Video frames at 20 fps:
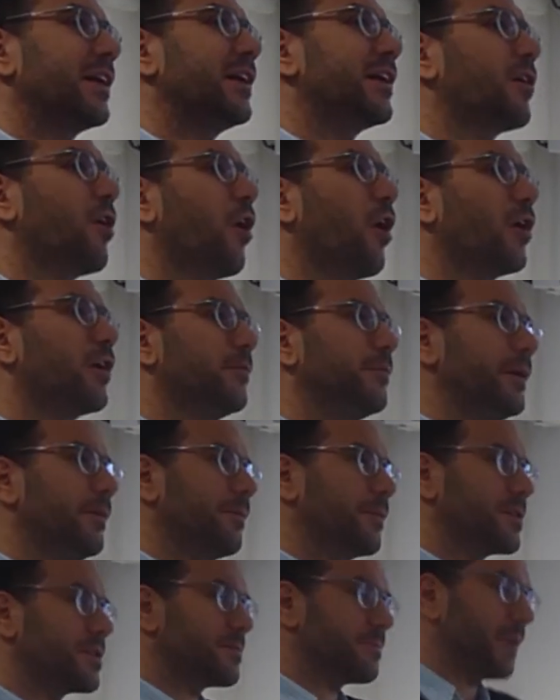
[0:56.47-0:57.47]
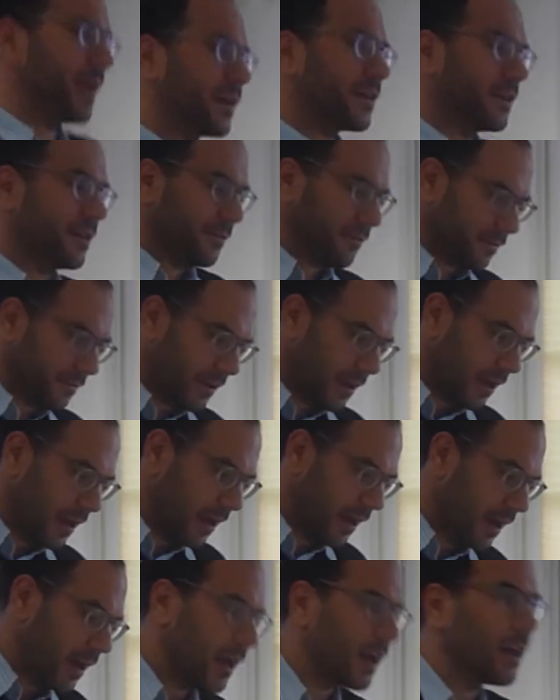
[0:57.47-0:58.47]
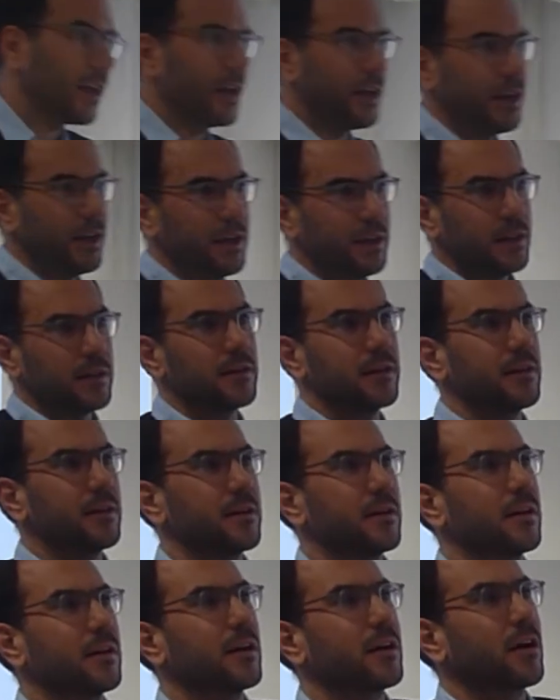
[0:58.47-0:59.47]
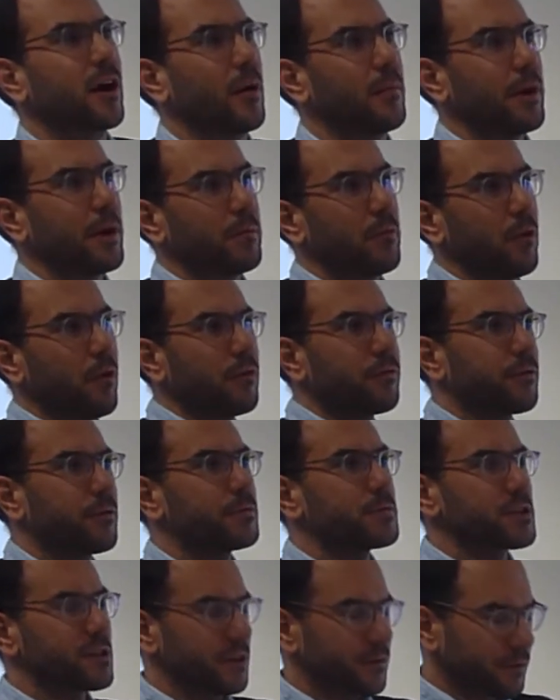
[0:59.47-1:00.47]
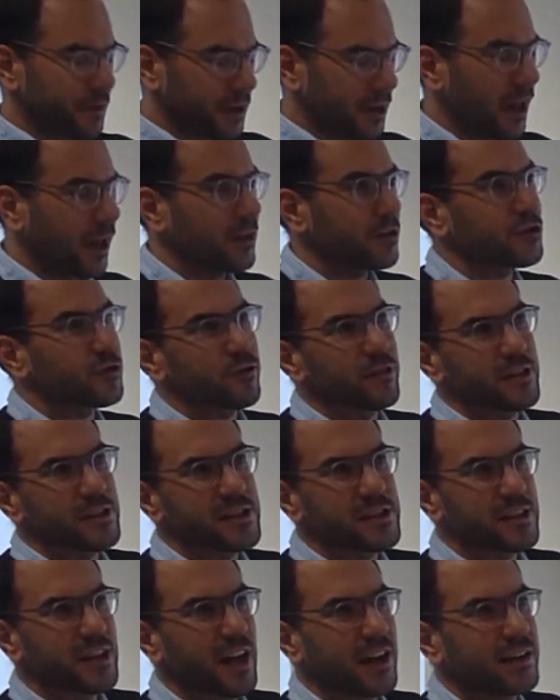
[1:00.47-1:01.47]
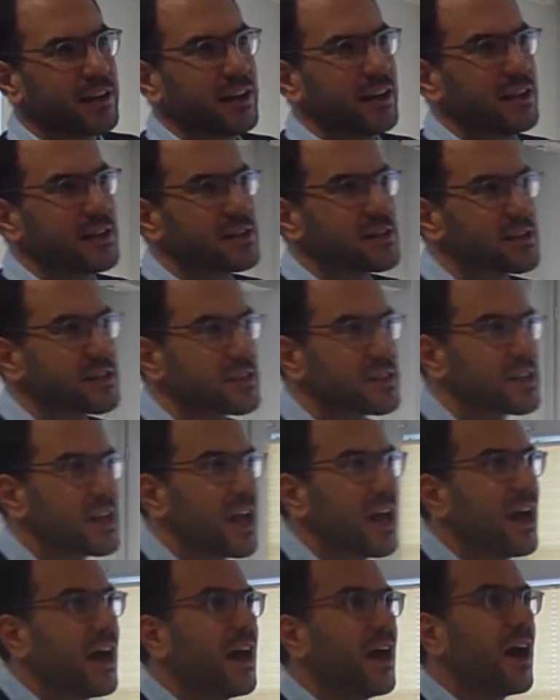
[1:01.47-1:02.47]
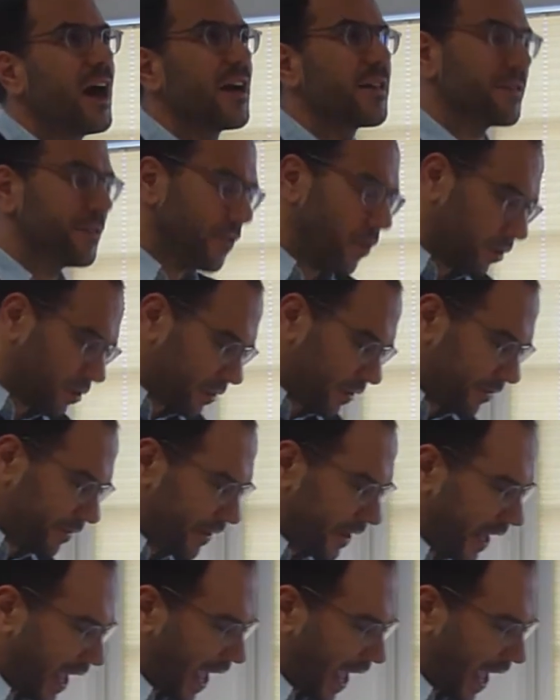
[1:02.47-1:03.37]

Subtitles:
economy perspective, he coming more from sort of cultural studies, ethnography